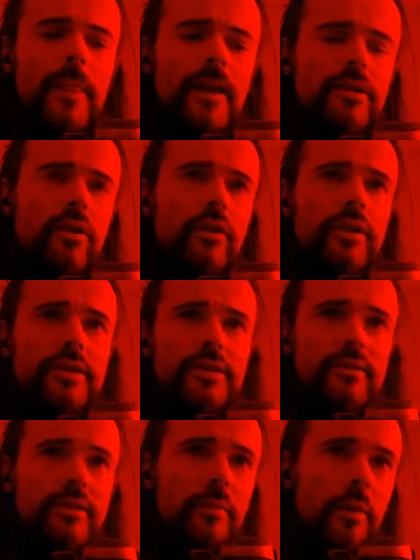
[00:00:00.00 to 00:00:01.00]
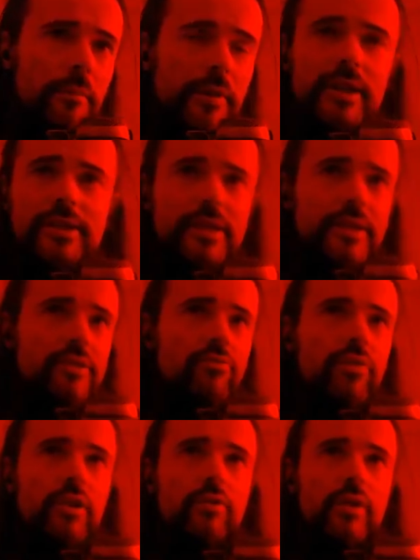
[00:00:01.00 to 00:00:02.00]
So the mobility is
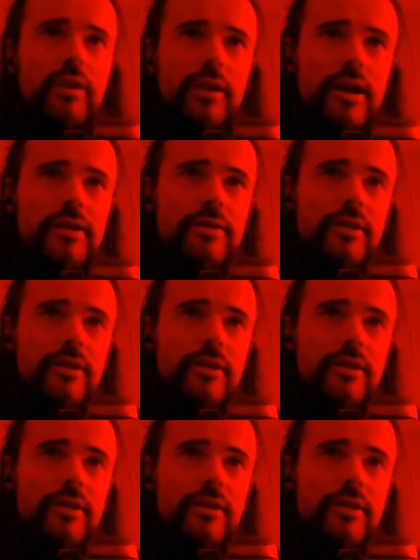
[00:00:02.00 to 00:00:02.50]
really nice.